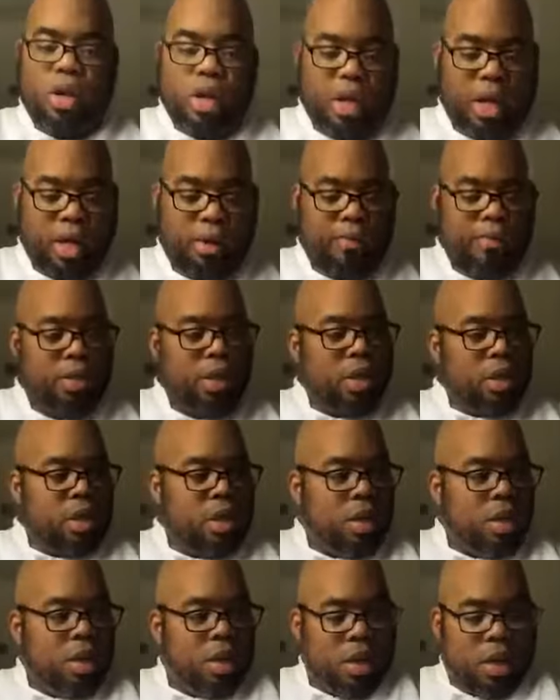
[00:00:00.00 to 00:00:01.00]
on there
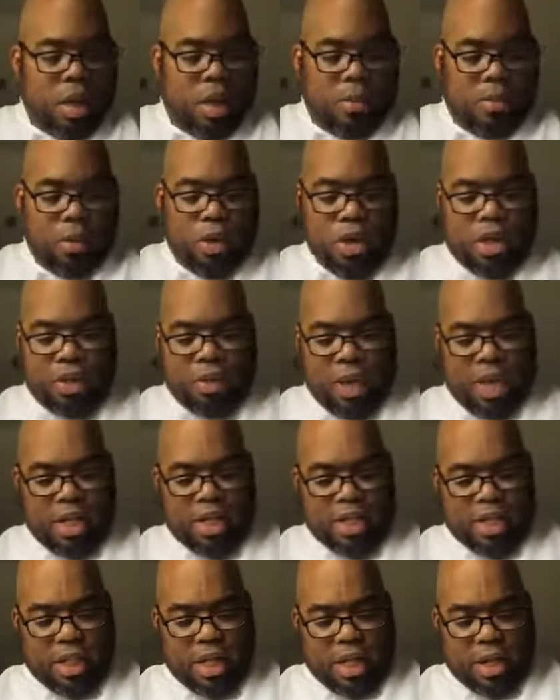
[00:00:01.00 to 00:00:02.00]
to help moisturize
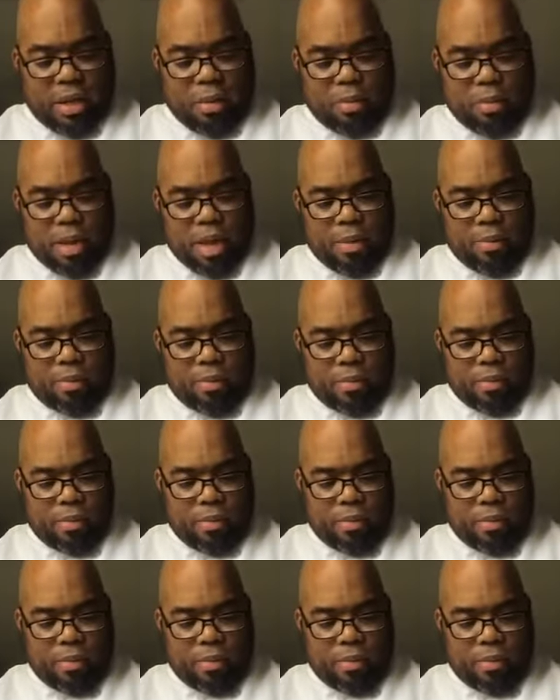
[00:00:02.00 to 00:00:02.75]
the skin a bit.